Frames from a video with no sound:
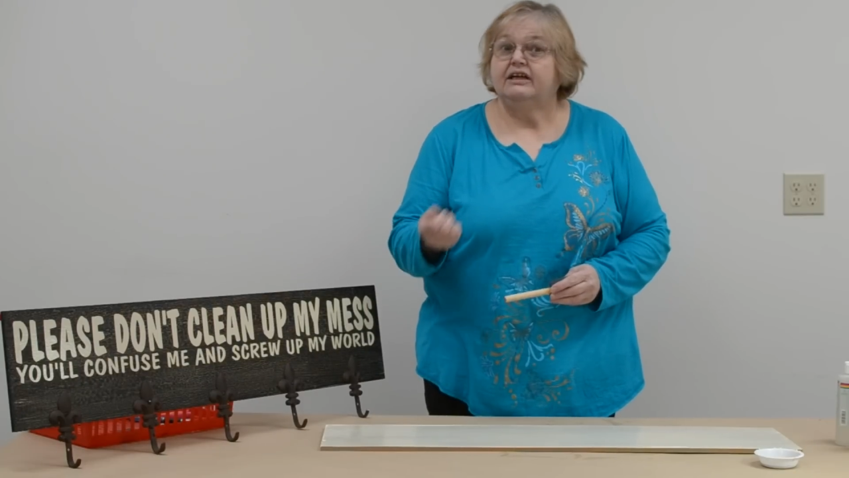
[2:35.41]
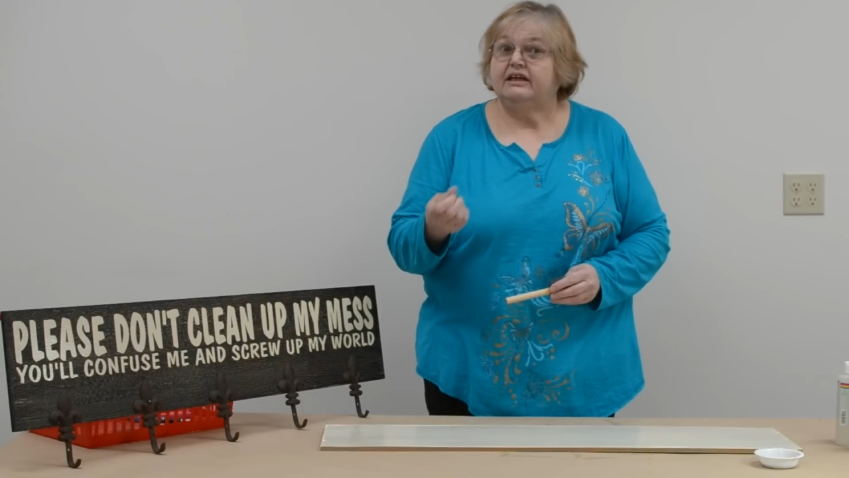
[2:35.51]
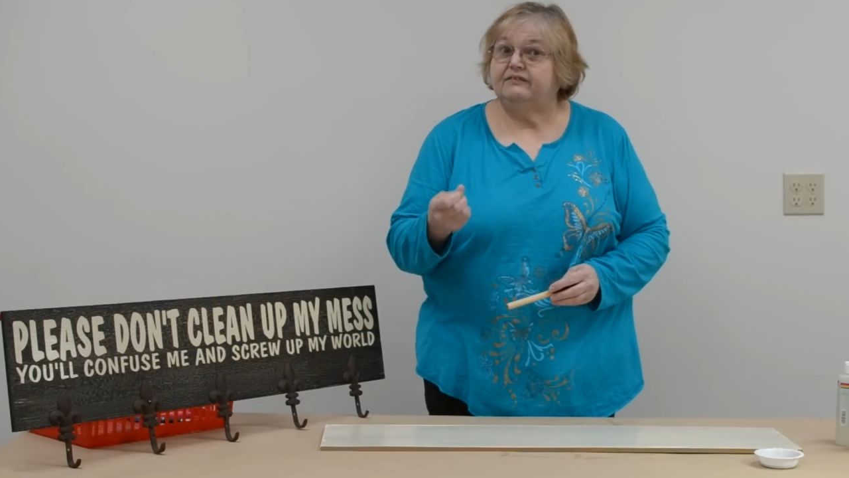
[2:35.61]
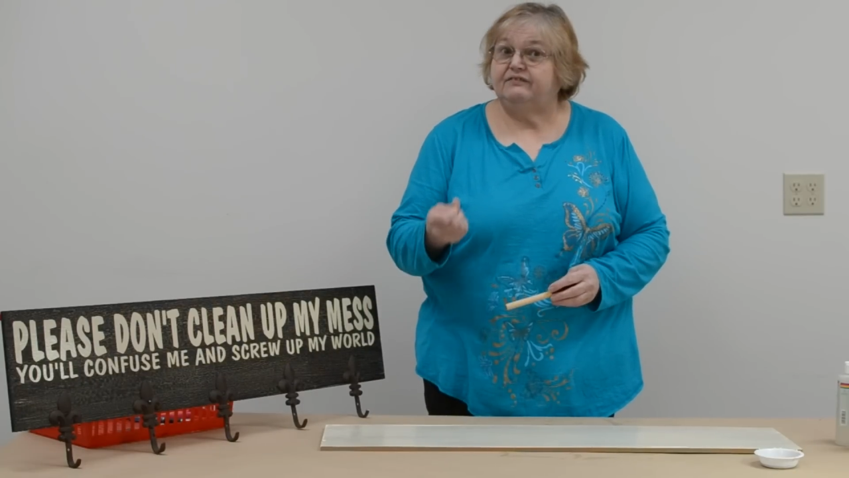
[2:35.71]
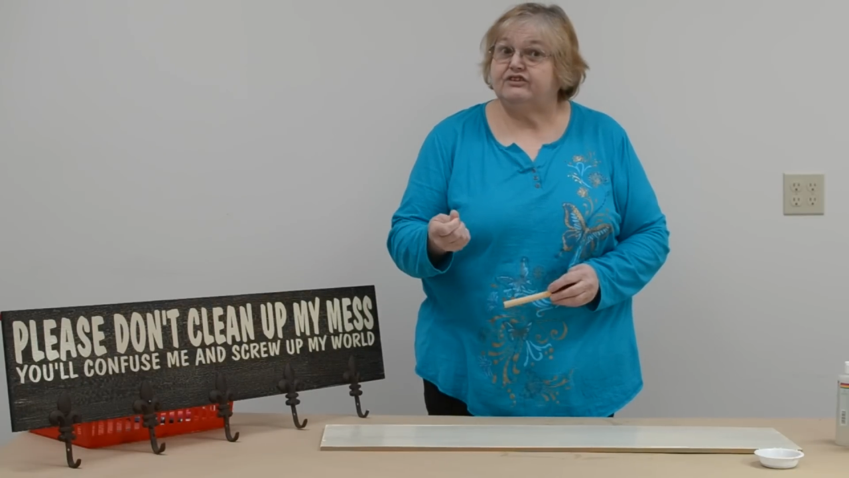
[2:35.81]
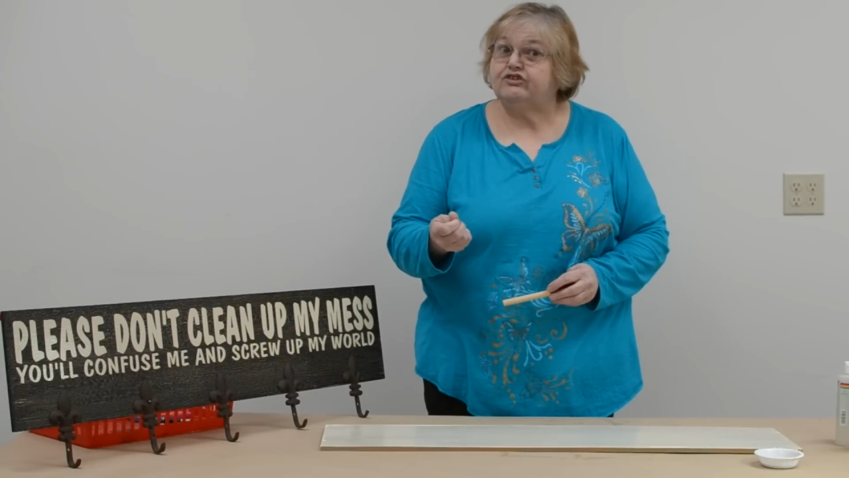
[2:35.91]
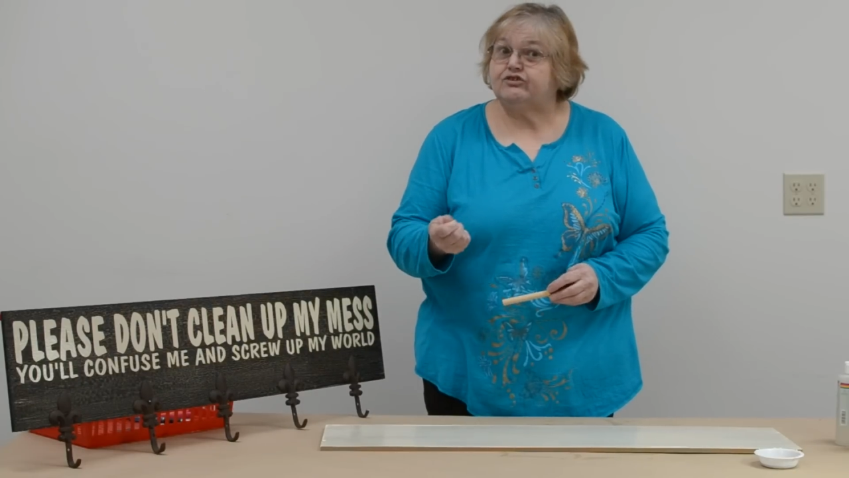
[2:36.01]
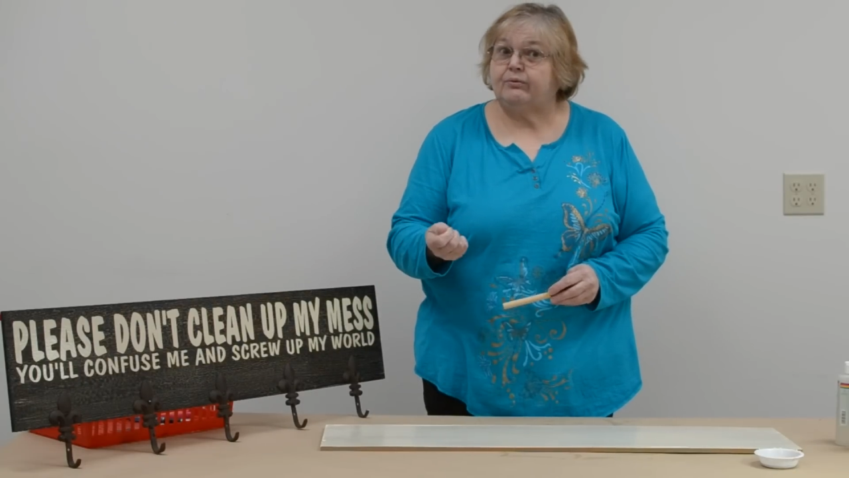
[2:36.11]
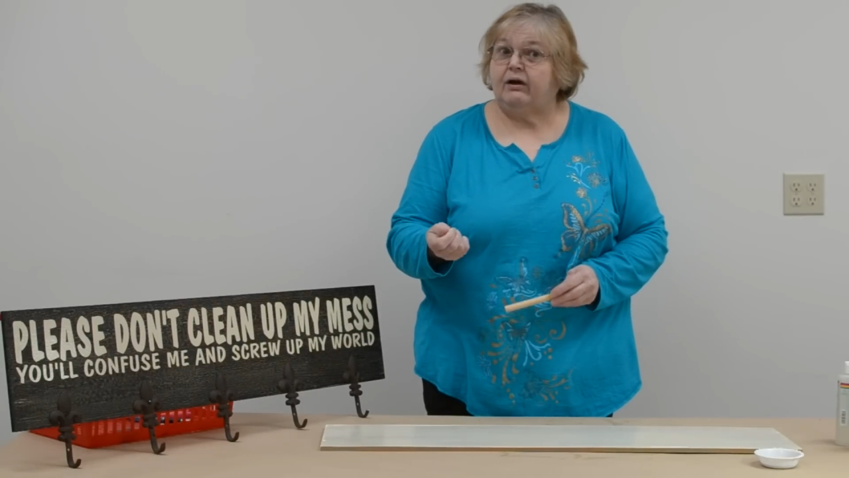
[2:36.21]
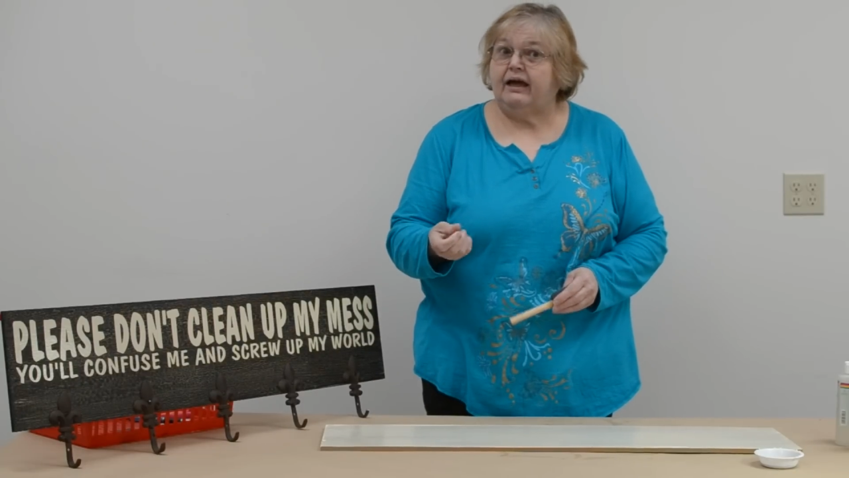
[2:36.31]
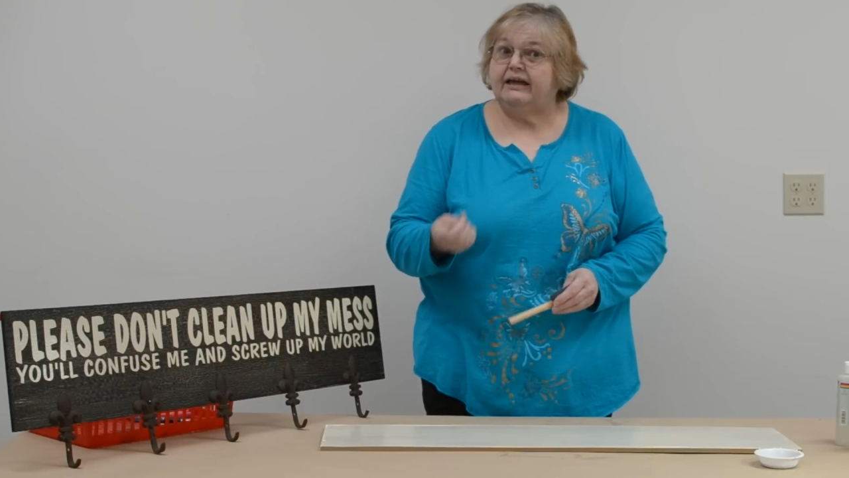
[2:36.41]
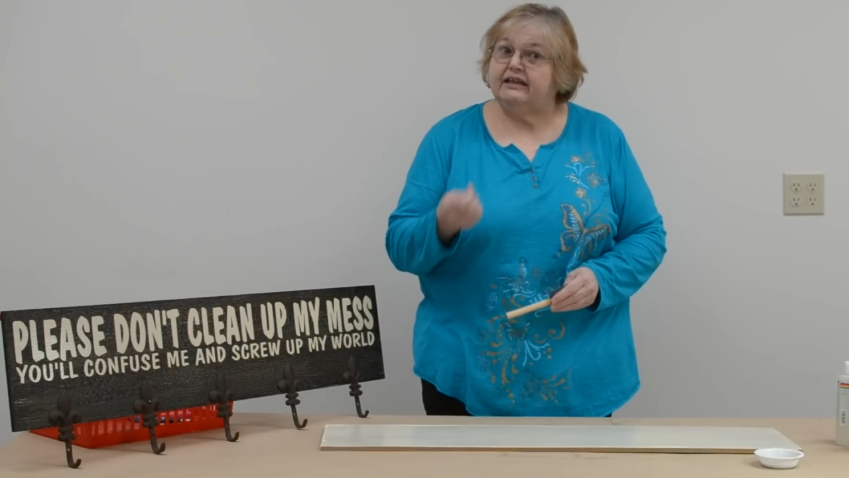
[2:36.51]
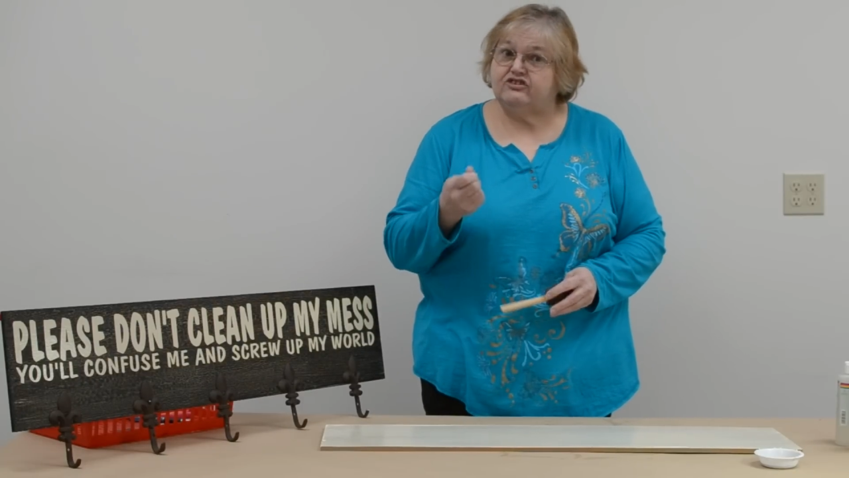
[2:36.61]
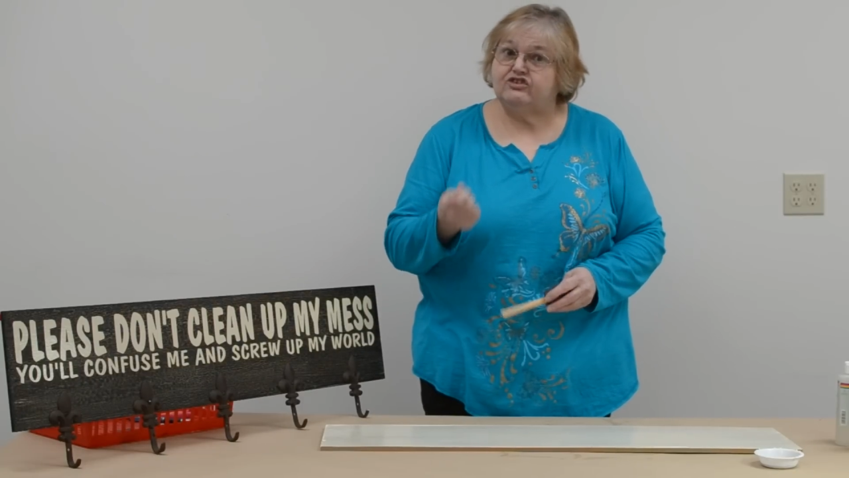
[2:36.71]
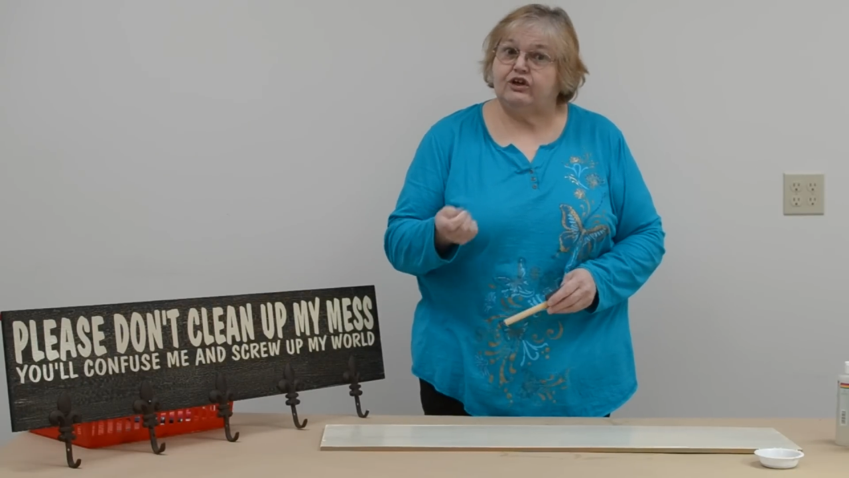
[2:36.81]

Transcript: If it's dry, it's